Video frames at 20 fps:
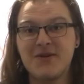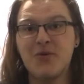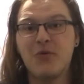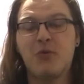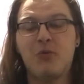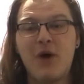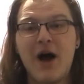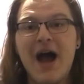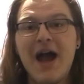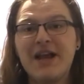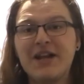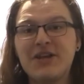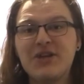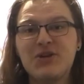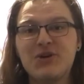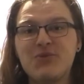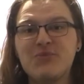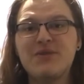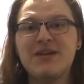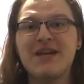Why do
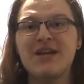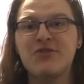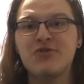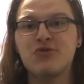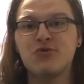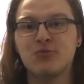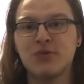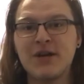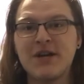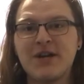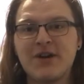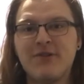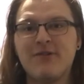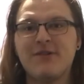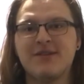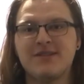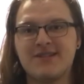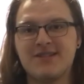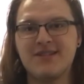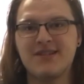you need 3
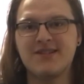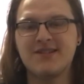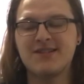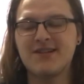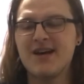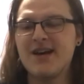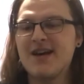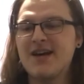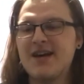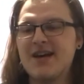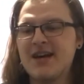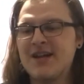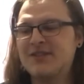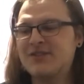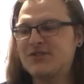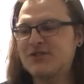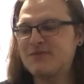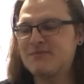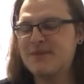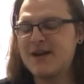currencies?
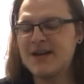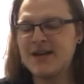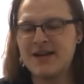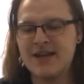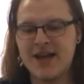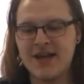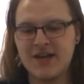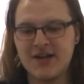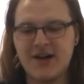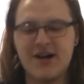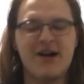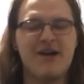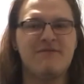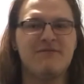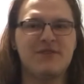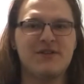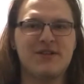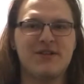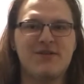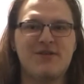It's to make it a
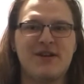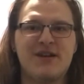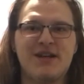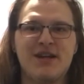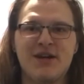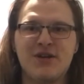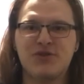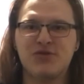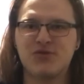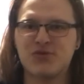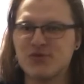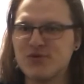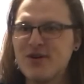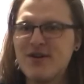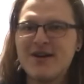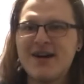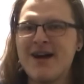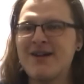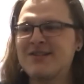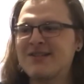convoluted,
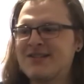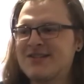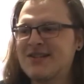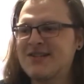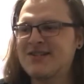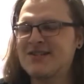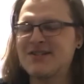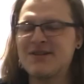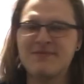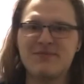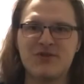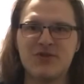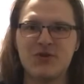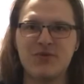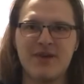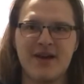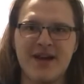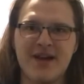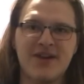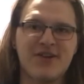drug-out system to
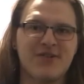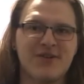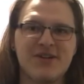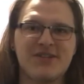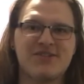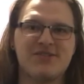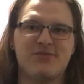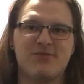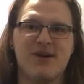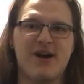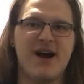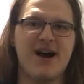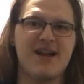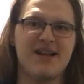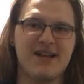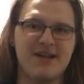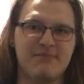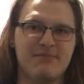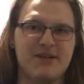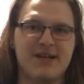increase grind
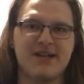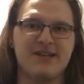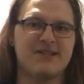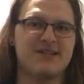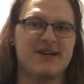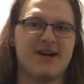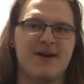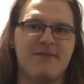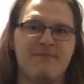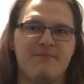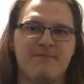and playtime.